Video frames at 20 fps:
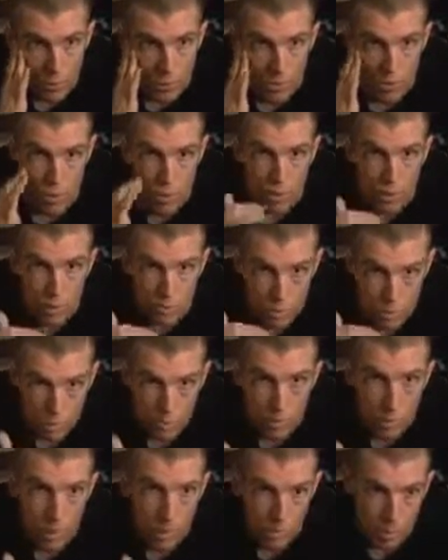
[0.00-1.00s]
so just
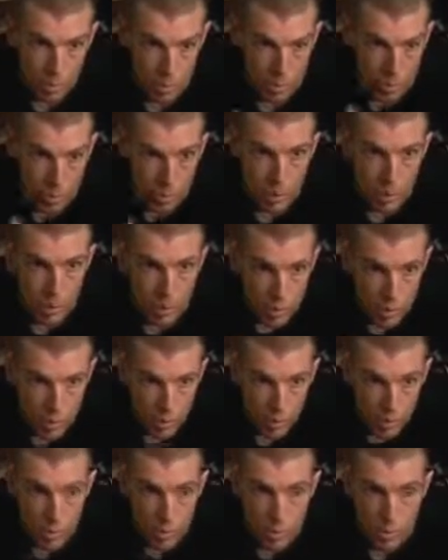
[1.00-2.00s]
bit by bit, you gotta do it
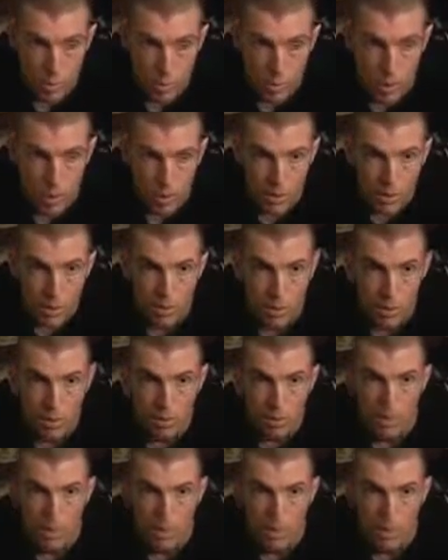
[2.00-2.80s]
bit by bit, you know?